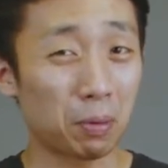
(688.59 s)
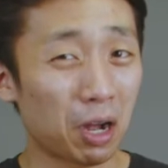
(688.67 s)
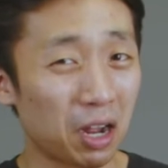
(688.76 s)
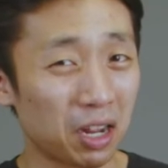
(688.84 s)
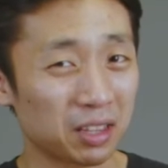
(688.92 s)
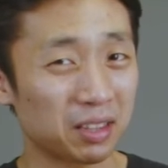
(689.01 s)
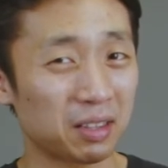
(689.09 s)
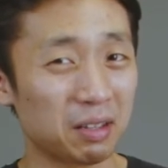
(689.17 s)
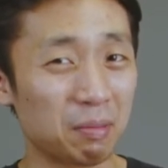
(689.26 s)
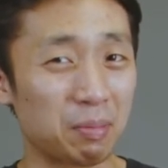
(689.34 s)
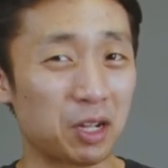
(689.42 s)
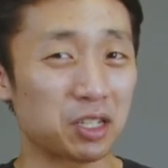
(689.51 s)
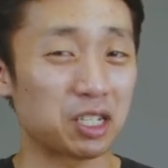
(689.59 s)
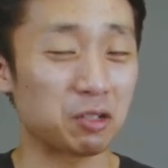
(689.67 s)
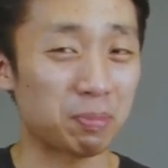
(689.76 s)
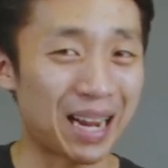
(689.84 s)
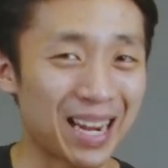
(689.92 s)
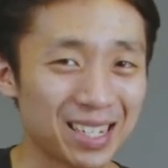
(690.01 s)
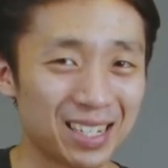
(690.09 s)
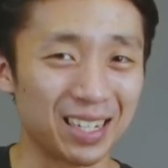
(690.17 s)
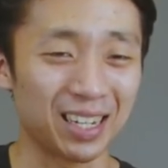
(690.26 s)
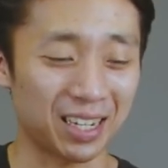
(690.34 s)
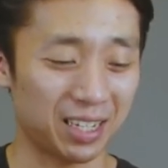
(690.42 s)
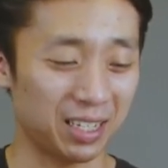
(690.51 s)
But because it's
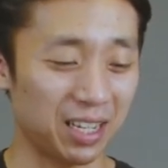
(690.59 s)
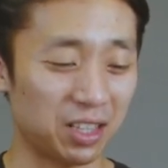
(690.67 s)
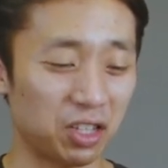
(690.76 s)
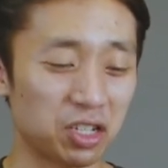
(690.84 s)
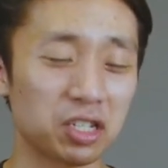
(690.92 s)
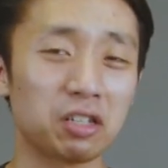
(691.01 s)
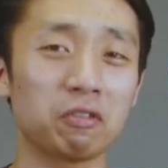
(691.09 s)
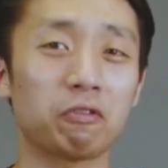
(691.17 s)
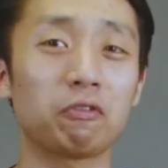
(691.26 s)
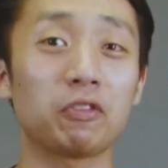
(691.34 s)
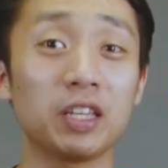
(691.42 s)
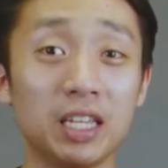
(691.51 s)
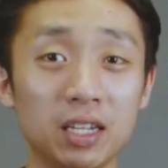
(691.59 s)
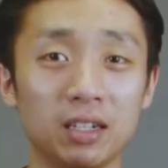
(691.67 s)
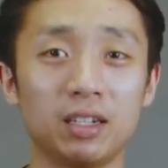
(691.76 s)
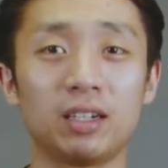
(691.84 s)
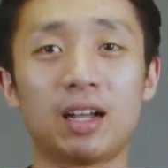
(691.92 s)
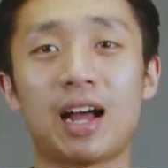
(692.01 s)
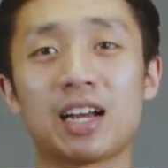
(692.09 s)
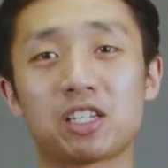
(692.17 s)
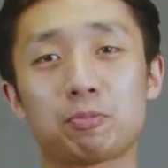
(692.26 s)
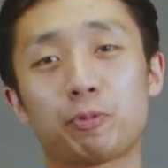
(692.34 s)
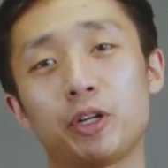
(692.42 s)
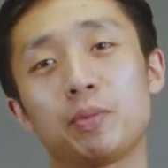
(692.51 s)
plastic, it doesn't feel
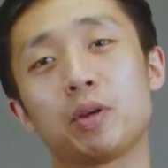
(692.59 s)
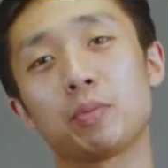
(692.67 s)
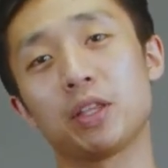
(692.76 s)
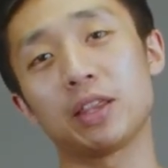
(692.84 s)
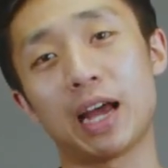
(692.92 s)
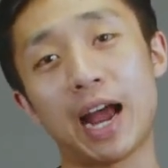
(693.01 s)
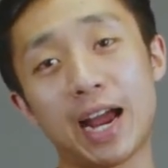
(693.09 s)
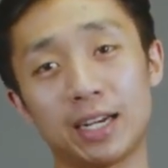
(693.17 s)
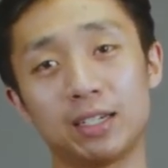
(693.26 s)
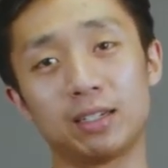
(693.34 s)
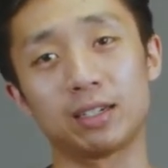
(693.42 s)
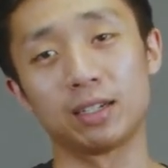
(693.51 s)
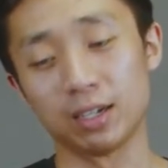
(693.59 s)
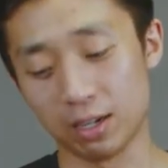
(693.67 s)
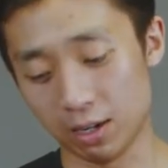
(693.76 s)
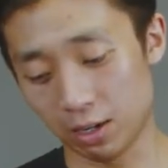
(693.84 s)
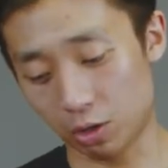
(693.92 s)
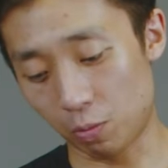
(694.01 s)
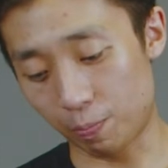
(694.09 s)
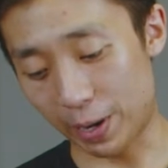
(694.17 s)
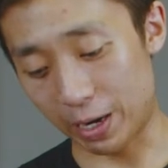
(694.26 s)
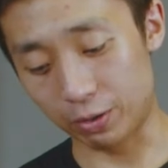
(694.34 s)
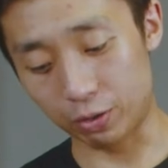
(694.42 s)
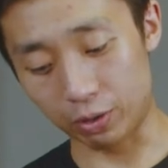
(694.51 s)
as premium in the hand
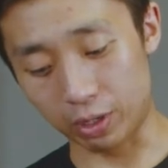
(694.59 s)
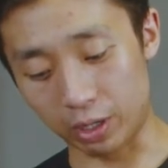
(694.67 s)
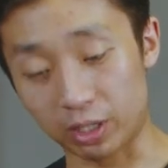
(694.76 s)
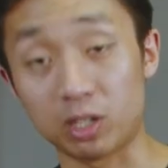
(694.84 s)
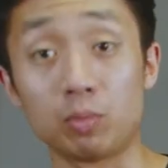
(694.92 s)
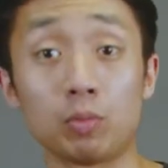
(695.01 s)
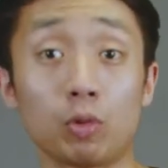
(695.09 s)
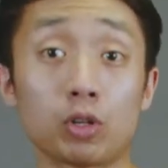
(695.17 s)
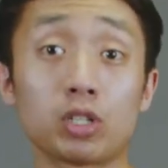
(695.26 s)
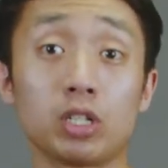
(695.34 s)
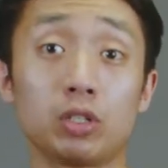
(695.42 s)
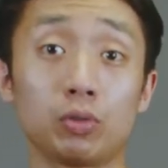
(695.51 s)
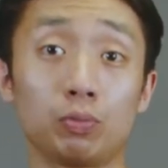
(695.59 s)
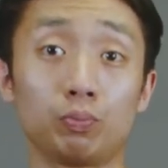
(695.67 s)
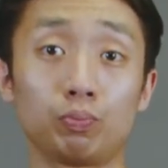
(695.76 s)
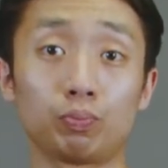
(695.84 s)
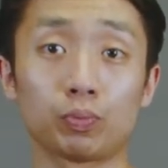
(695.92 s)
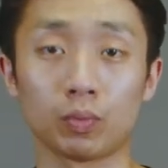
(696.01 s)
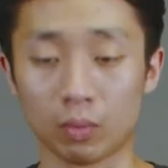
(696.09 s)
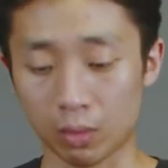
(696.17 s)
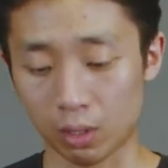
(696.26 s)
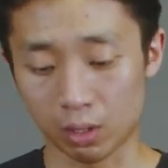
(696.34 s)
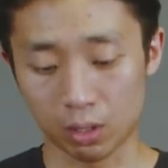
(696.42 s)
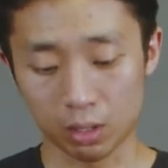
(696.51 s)
compared to the Timimor C2.
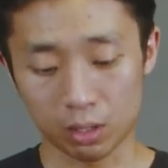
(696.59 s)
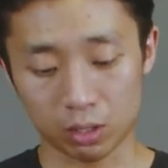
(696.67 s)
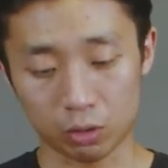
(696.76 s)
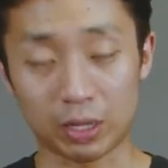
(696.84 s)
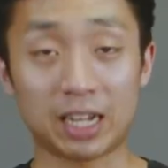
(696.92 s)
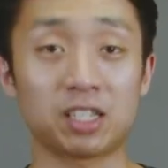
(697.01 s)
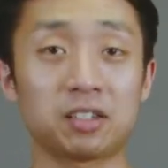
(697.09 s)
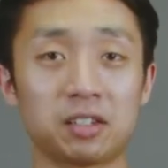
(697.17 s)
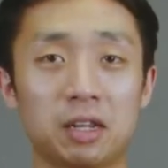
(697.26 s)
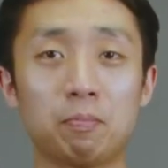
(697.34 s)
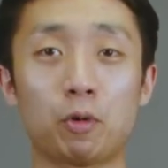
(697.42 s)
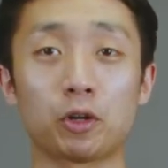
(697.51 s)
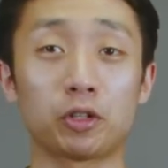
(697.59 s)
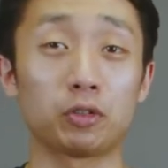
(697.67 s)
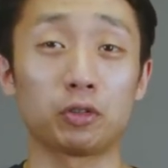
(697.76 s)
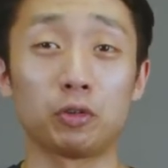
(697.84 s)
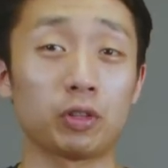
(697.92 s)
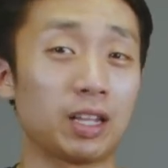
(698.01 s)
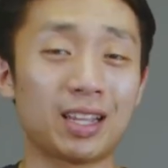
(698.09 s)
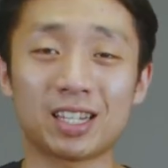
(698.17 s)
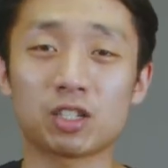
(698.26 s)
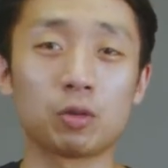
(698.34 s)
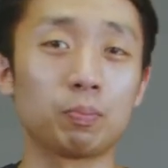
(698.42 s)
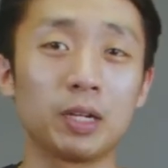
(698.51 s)
So that's important to note, and
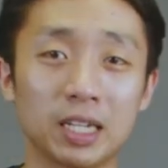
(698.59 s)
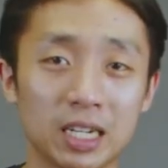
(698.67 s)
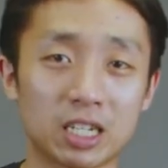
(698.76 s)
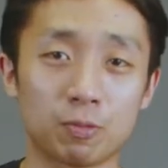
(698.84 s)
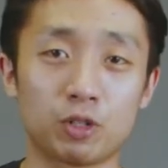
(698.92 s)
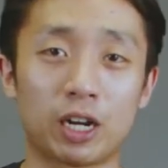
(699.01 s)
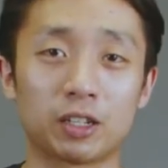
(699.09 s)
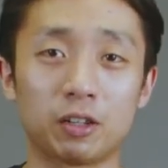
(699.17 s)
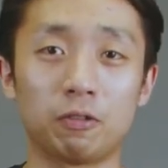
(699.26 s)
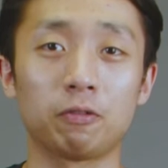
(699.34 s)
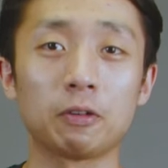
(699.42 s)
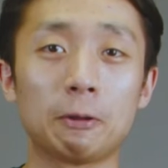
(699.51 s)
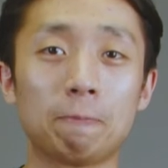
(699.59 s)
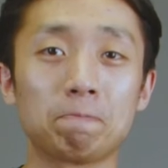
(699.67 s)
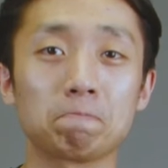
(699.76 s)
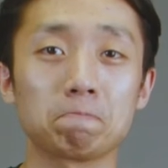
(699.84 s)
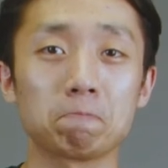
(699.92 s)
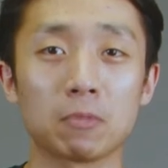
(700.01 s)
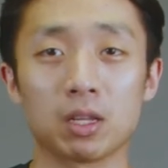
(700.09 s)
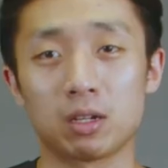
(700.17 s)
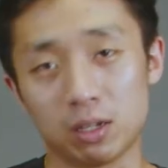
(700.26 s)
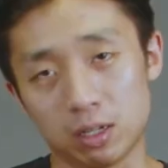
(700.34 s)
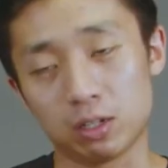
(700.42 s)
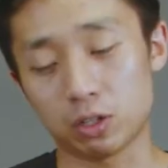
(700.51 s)
that's completely subjective.
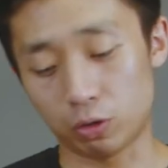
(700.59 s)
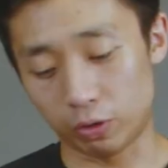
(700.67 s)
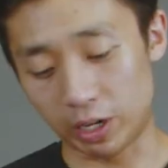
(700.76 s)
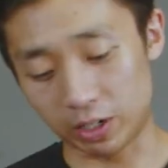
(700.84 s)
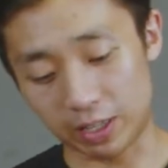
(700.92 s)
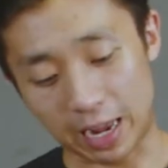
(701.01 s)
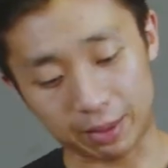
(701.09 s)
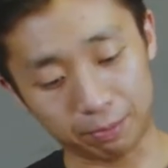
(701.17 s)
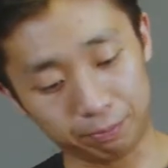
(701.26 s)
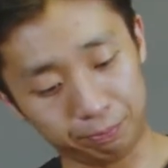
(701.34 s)
So there's that.